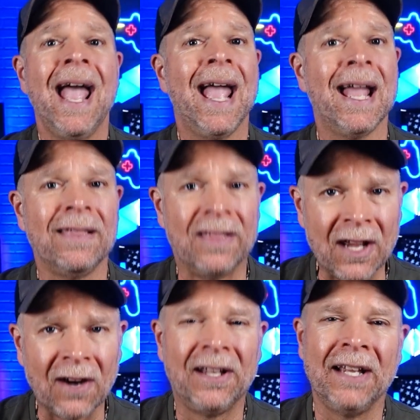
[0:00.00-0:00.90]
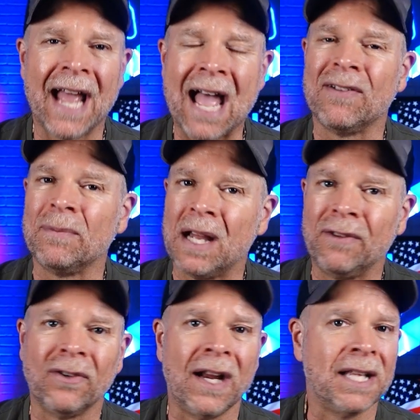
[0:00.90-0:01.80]
And there you have it, my
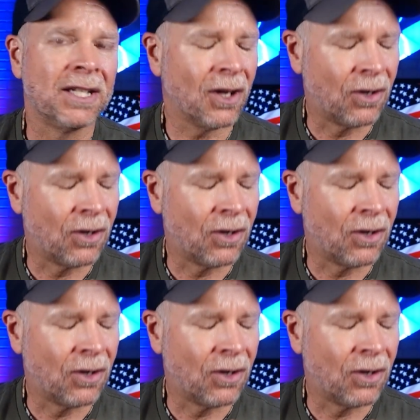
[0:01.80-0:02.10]
friends.